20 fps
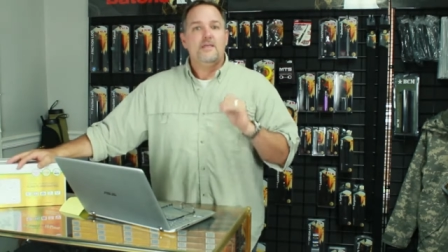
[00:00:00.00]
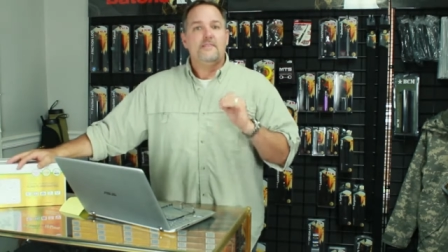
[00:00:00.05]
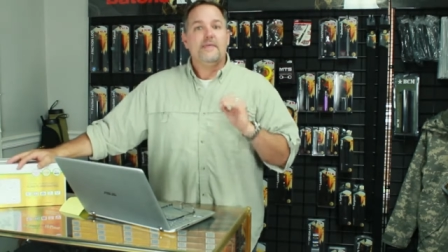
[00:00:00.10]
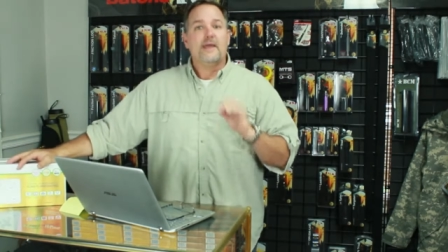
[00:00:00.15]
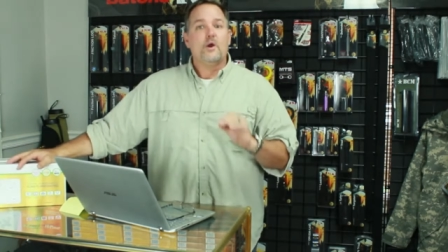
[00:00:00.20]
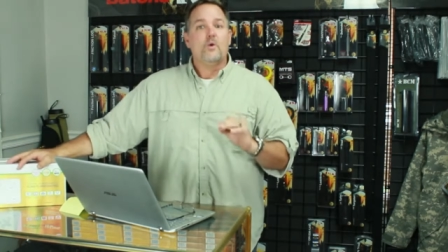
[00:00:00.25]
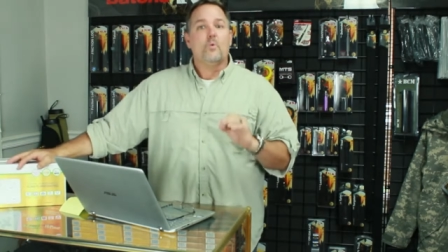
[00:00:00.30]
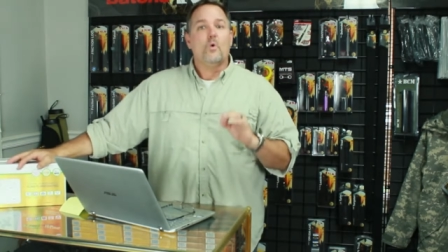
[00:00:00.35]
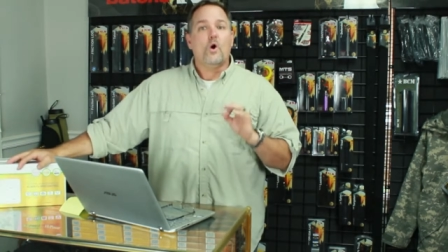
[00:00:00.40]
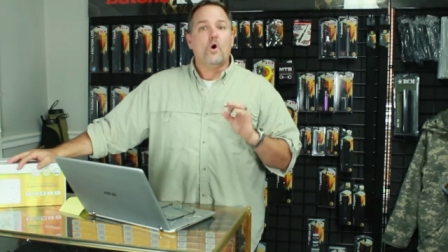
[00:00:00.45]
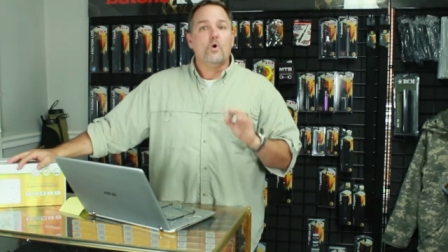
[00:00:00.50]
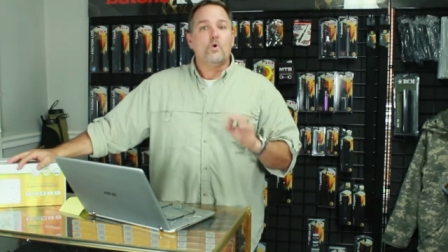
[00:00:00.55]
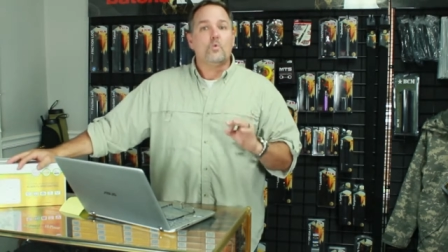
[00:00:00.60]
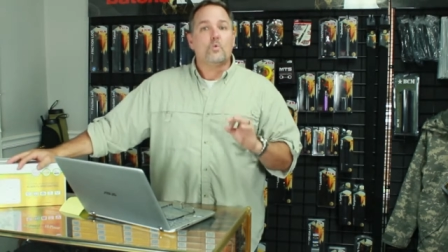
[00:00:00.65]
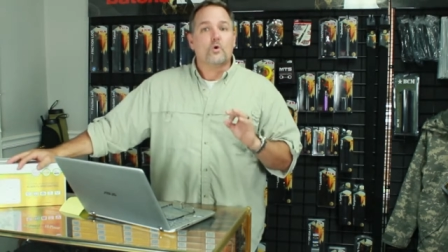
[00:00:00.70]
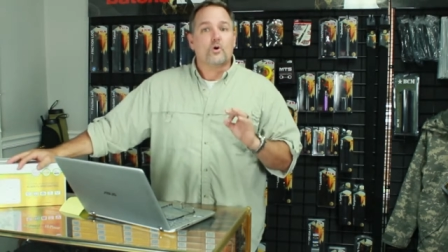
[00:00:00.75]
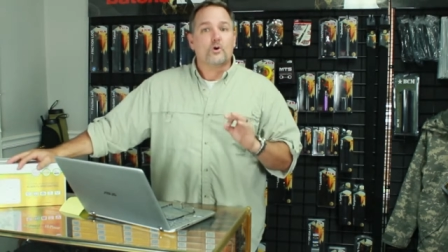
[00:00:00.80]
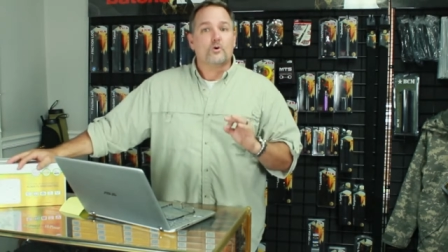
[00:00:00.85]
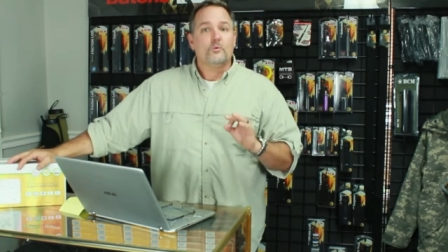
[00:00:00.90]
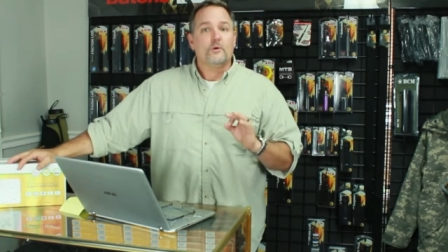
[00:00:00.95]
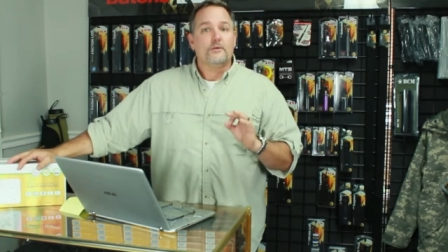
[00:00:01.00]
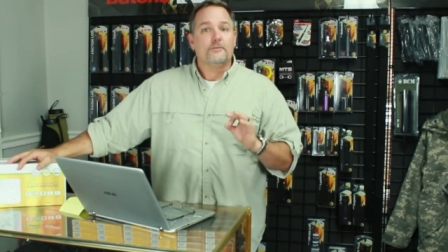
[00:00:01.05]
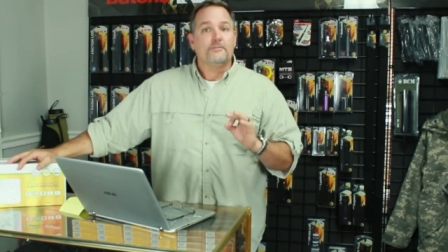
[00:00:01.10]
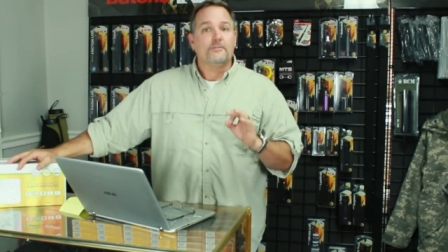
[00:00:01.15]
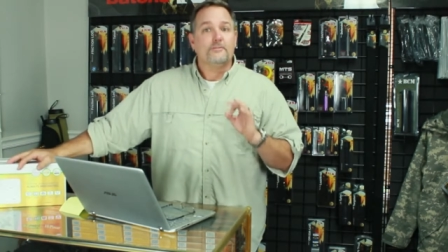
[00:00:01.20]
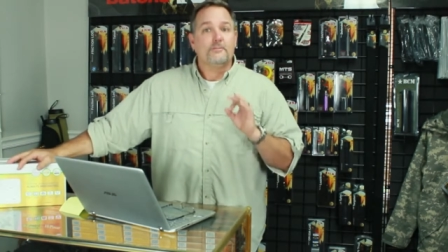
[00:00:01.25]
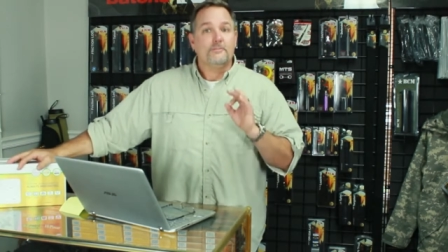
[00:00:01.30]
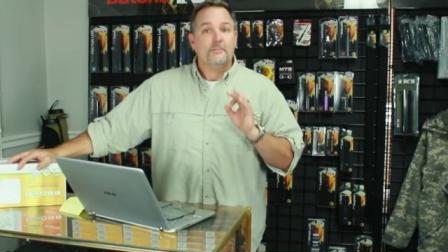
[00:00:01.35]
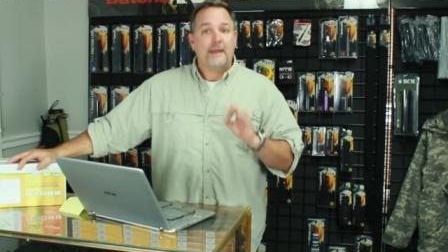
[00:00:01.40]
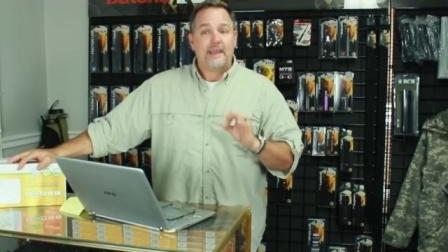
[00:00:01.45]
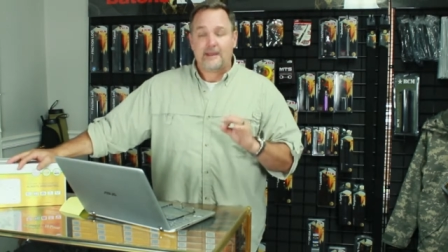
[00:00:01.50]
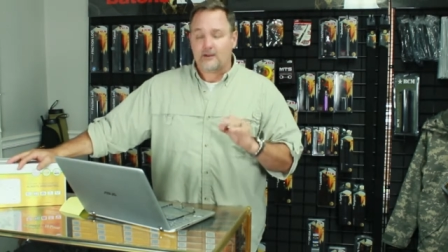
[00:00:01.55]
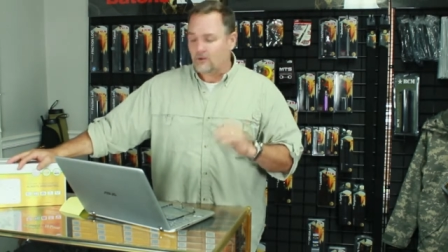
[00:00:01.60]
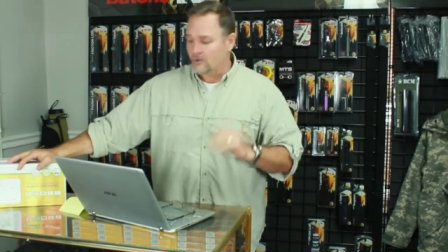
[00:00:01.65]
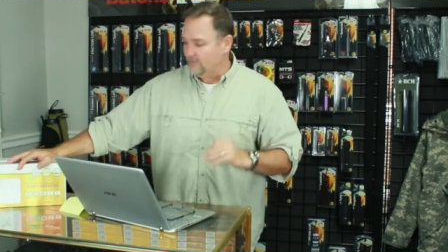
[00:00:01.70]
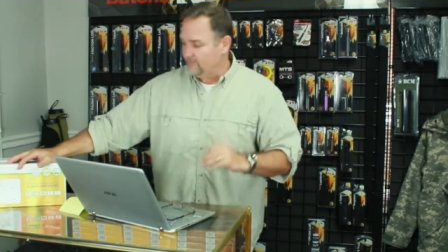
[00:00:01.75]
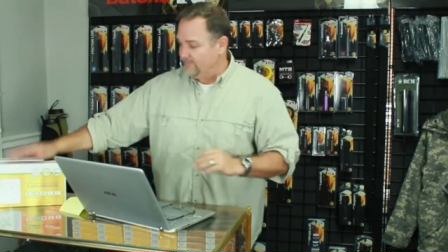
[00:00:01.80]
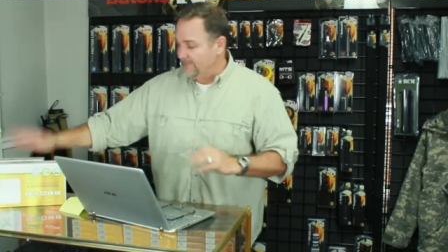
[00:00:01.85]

They won't work with the panel.